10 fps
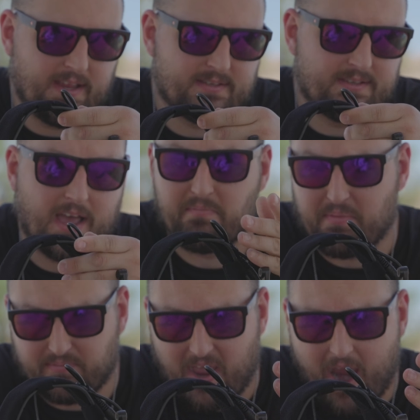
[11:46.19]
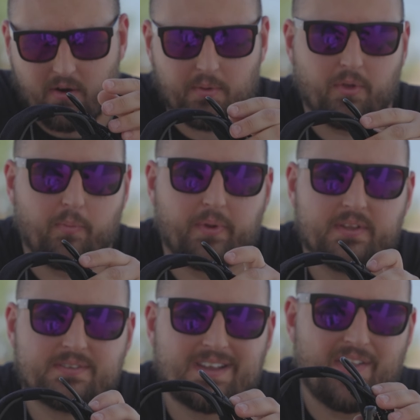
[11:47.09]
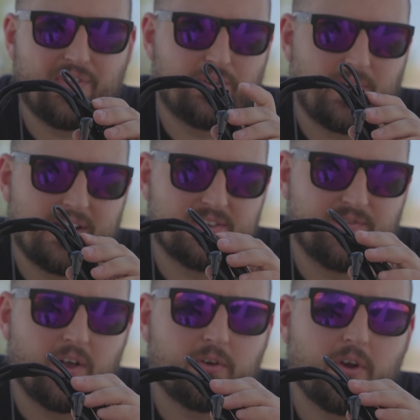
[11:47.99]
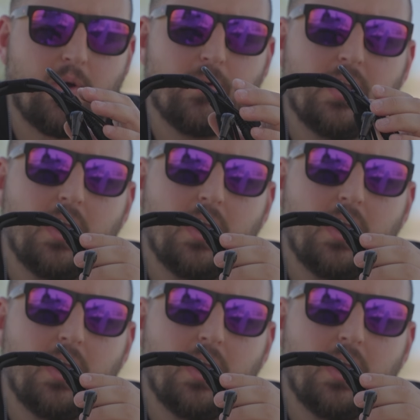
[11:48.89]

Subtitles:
It's not terrible, but it's not the greatest Velcro.